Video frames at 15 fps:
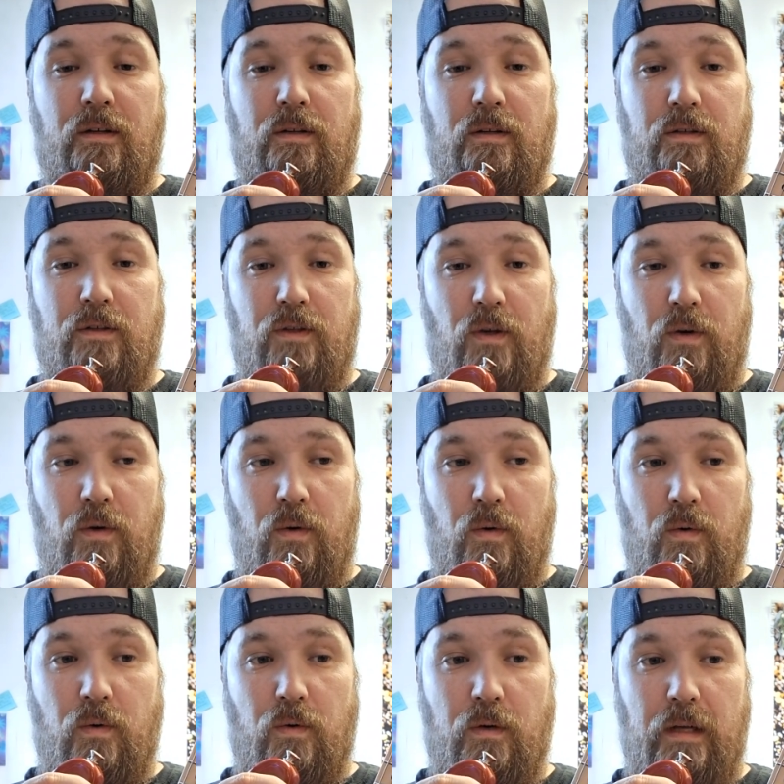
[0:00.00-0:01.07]

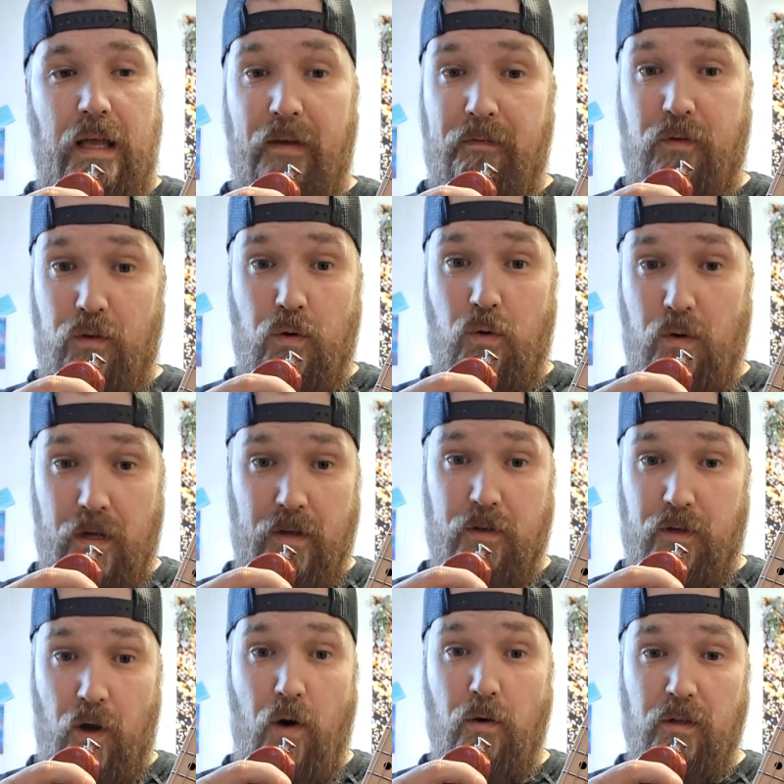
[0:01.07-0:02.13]
So if you can
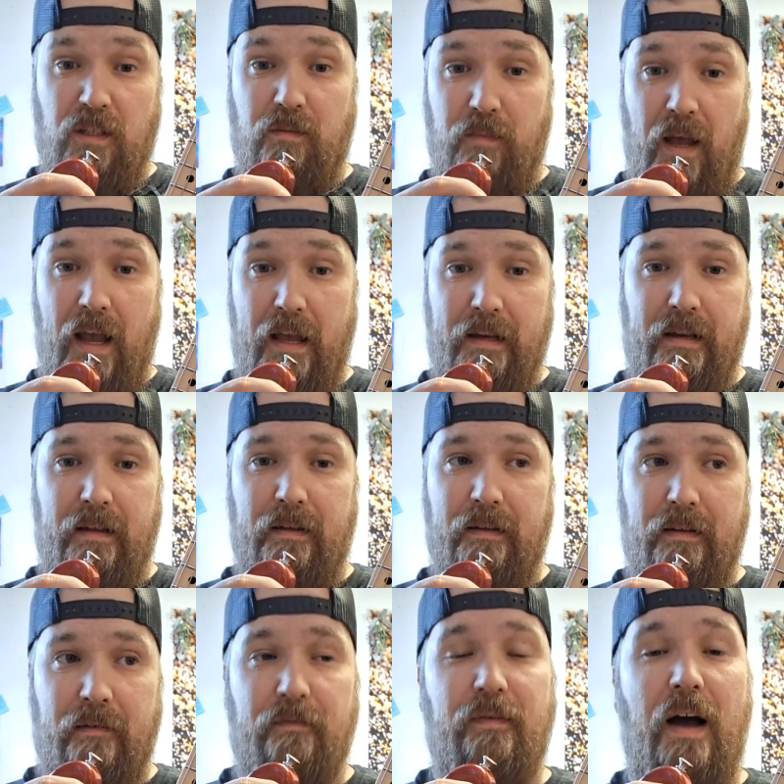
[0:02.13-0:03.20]
go spend
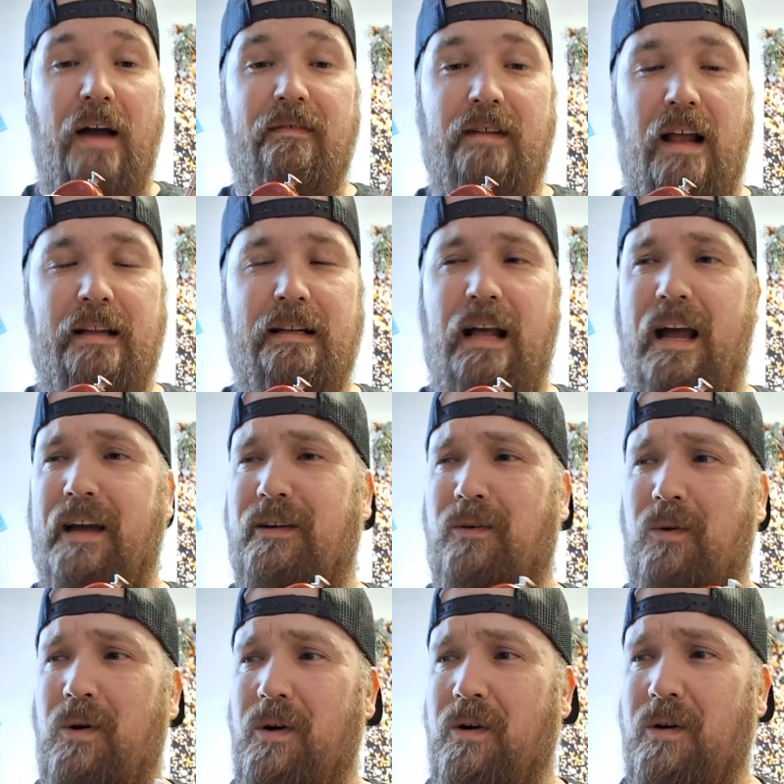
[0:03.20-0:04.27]
$599
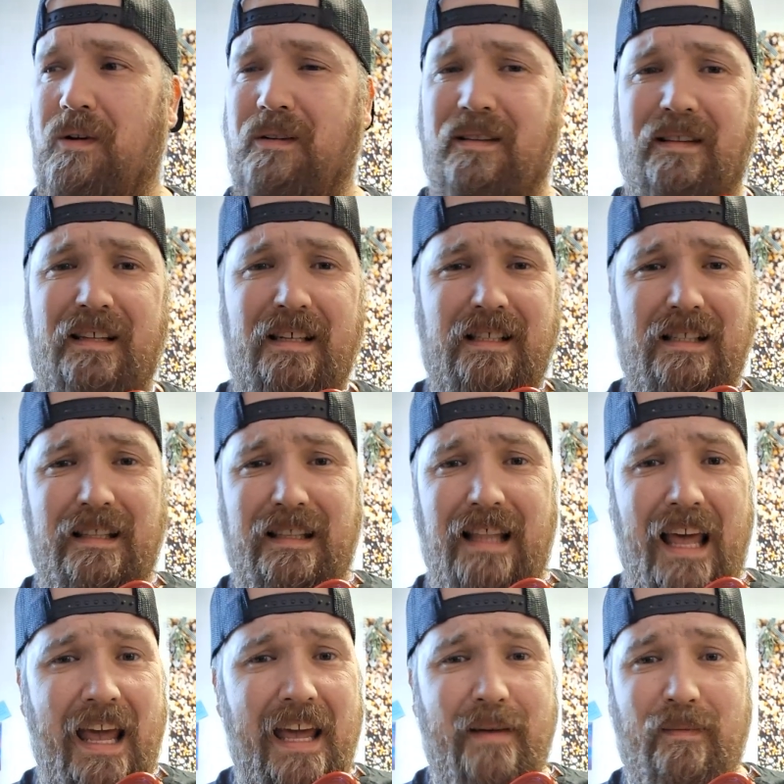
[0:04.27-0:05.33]
or this
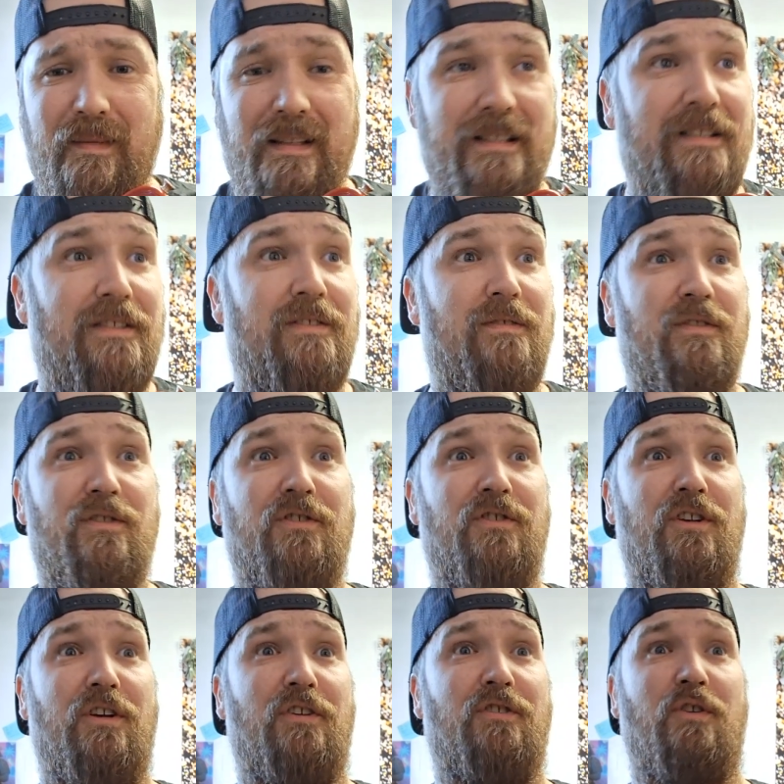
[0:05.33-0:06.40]
lame
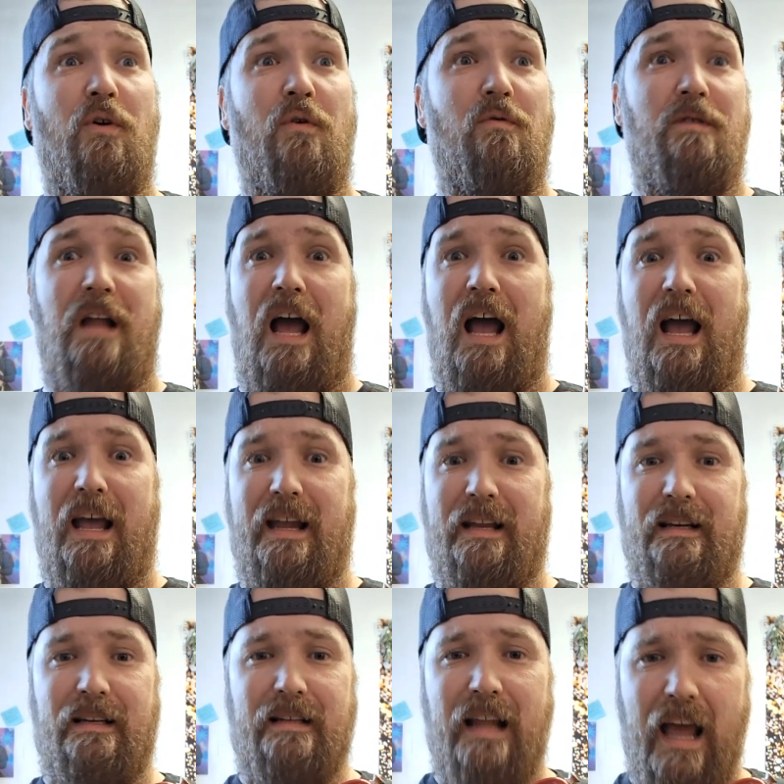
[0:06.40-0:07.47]

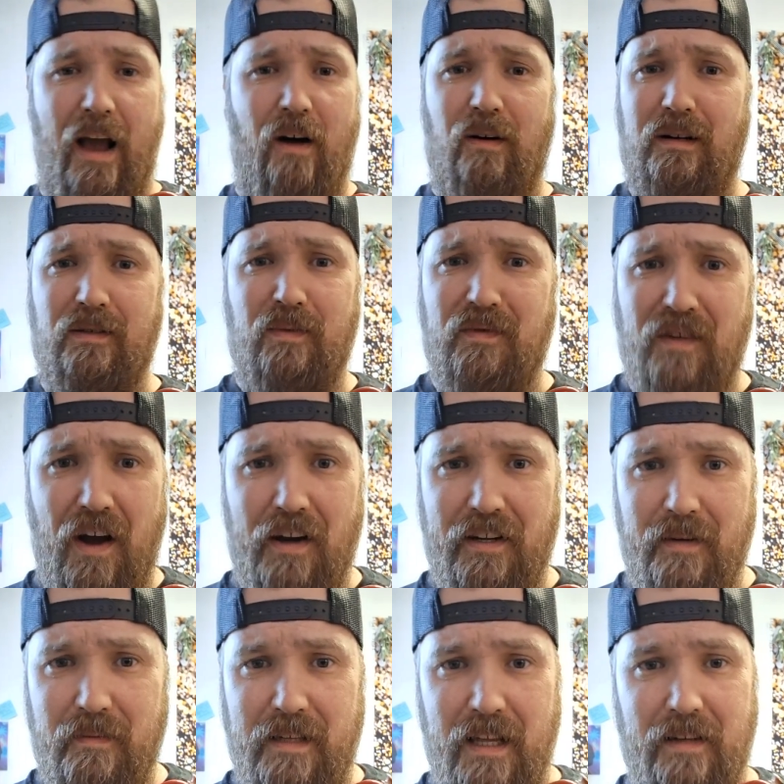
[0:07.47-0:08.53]
$609 now, because we've gone
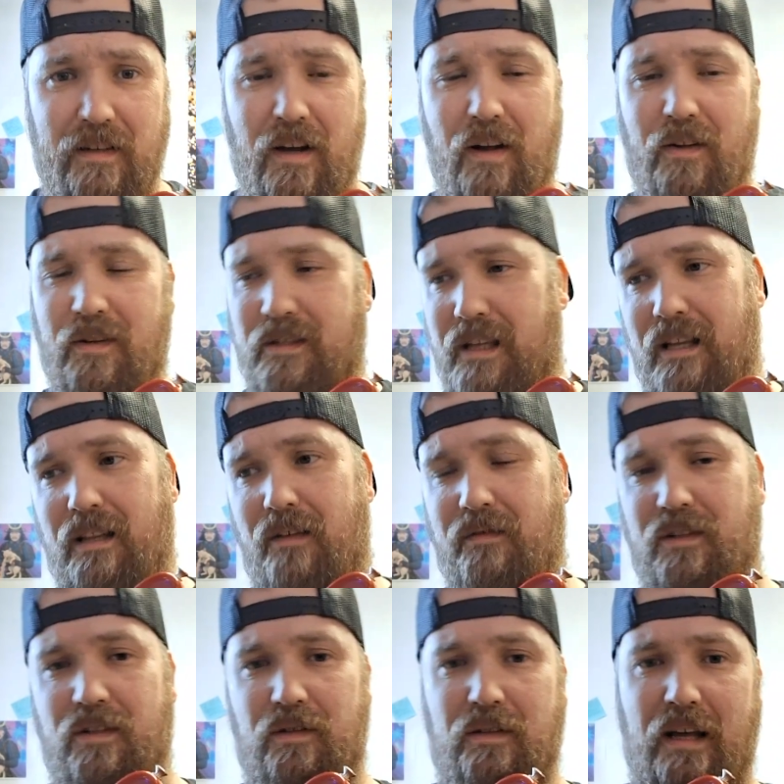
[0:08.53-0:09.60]
up $10. They love
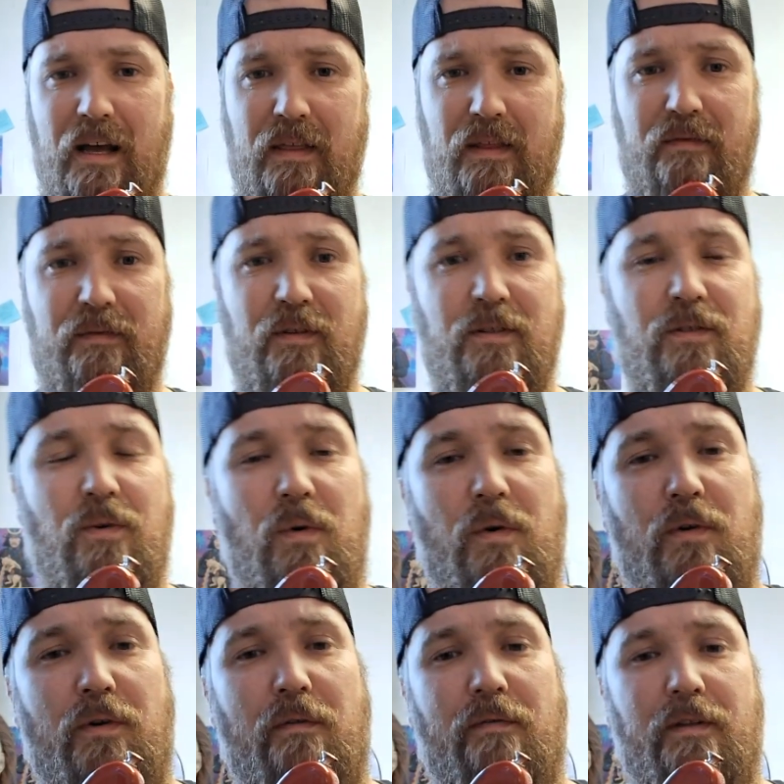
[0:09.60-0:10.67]
to do that in the first
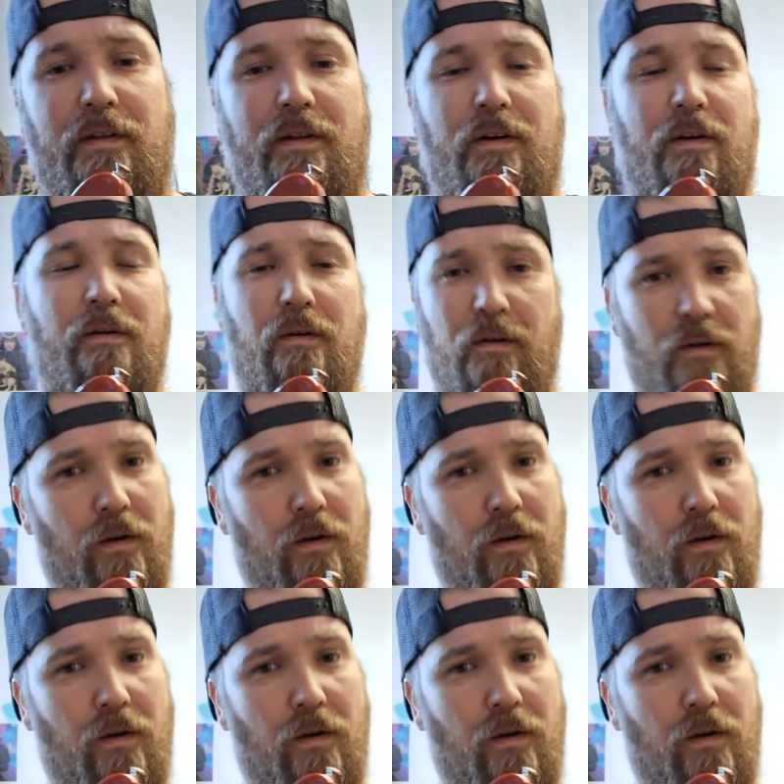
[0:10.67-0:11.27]
quarter of the year.